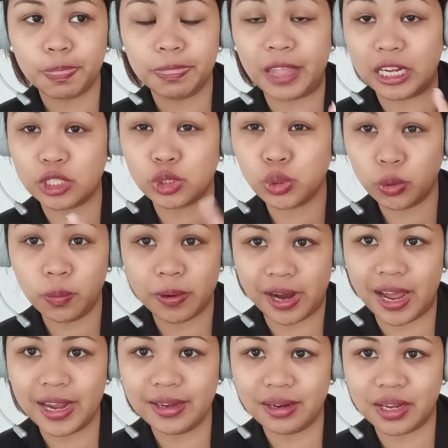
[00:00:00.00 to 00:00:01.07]
not too
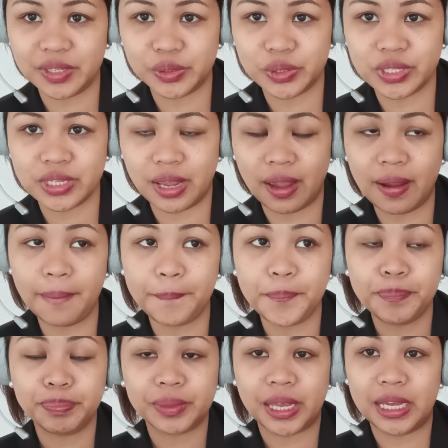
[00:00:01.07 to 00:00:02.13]
bright, I should say,
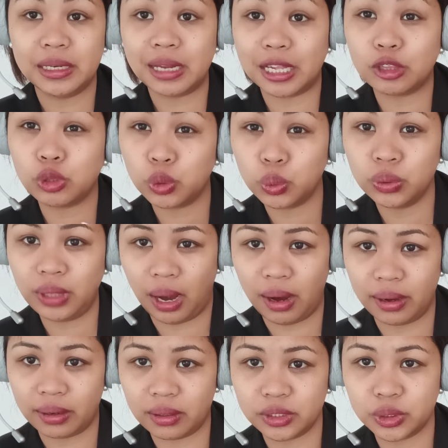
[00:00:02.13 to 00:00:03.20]
and not too dark.